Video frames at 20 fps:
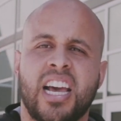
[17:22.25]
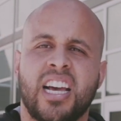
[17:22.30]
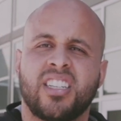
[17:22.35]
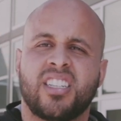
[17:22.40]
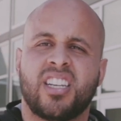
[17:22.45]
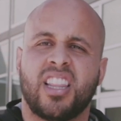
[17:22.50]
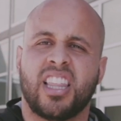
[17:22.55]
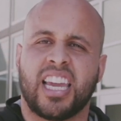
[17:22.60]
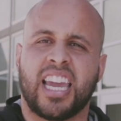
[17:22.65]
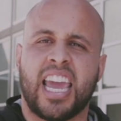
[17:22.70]

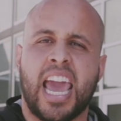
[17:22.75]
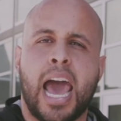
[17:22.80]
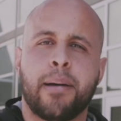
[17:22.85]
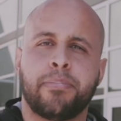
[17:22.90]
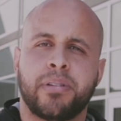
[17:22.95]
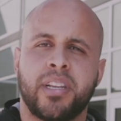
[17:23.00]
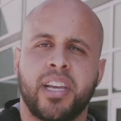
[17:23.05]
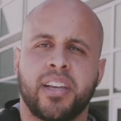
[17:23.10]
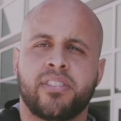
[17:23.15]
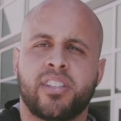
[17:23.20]
to the
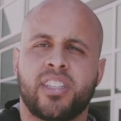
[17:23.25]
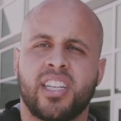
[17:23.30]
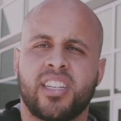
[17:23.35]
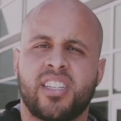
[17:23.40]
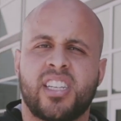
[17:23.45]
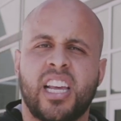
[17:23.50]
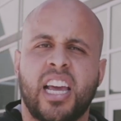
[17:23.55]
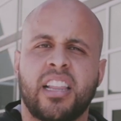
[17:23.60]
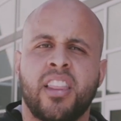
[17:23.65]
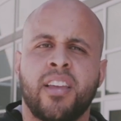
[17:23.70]
captives, to
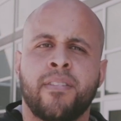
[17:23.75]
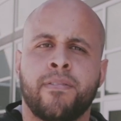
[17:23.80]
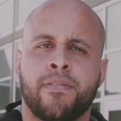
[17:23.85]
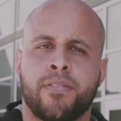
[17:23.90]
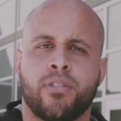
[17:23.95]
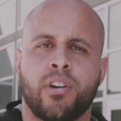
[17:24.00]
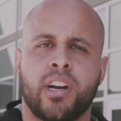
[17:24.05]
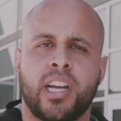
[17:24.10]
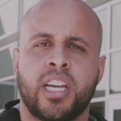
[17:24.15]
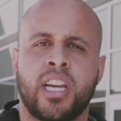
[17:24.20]
set them
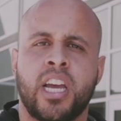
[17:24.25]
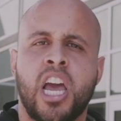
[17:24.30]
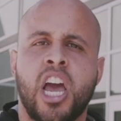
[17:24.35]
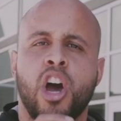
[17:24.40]
free.